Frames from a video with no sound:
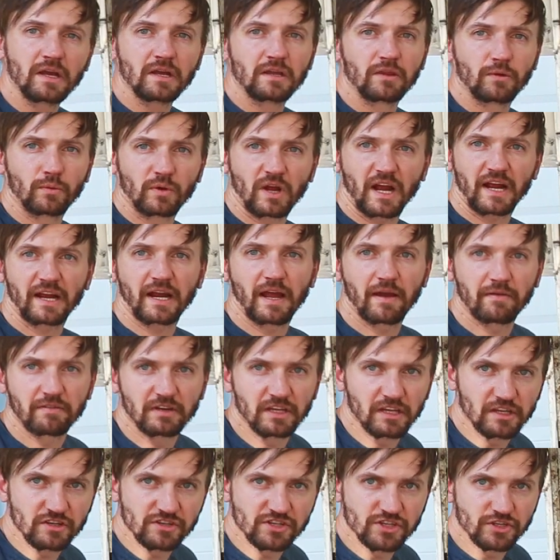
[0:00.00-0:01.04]
then we're not going to have
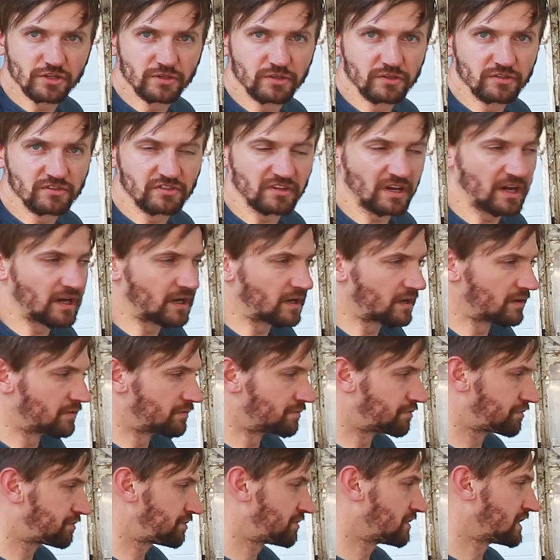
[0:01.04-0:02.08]
any issues
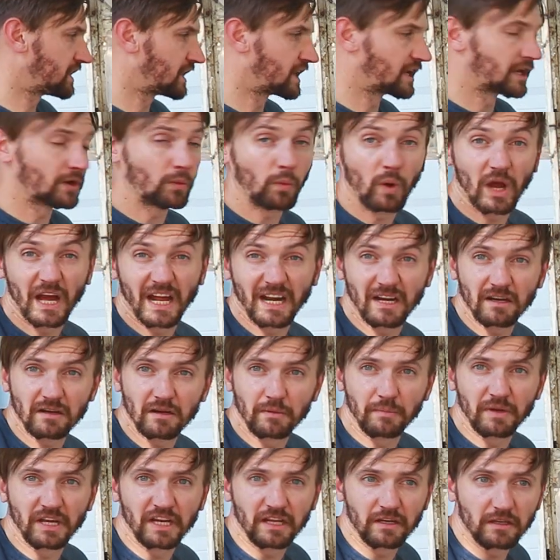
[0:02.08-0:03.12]
of it getting wet
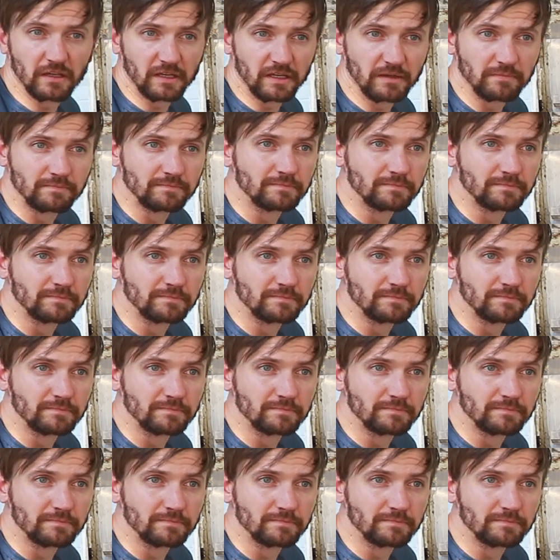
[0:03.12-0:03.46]
immediately.